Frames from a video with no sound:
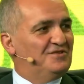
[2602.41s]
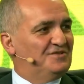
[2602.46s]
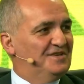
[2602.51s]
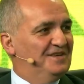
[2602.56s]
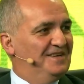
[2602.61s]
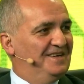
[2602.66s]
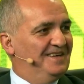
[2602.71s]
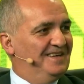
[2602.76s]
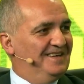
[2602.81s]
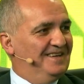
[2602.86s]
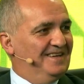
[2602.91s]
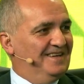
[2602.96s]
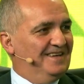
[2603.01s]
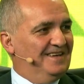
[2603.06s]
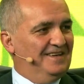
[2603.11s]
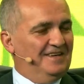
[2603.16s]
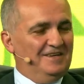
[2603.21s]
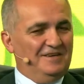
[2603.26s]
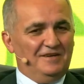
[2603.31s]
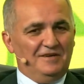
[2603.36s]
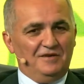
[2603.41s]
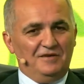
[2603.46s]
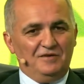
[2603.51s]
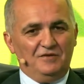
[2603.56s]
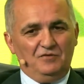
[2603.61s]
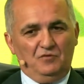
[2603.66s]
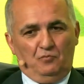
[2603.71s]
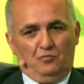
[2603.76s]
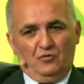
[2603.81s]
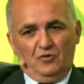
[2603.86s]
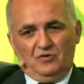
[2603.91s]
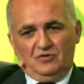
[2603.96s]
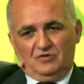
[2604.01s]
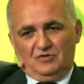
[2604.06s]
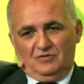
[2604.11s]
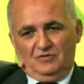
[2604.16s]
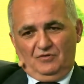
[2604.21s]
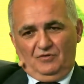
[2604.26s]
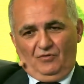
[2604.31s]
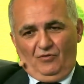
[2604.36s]
geostrategic
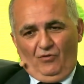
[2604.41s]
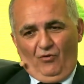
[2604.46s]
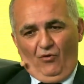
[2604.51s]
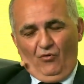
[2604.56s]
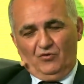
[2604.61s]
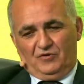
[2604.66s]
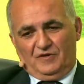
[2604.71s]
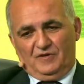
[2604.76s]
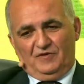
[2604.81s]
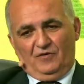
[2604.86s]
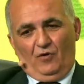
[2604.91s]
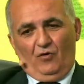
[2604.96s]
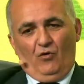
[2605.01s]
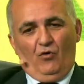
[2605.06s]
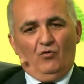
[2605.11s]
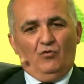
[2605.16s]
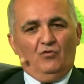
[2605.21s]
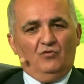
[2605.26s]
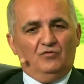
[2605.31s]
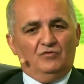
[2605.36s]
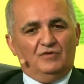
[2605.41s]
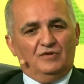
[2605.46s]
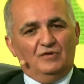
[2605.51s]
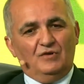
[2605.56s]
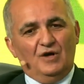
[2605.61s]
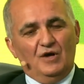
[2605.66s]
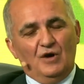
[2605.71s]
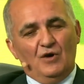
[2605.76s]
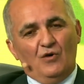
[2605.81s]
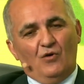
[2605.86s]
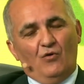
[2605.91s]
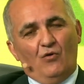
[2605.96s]
and geopolitical interests.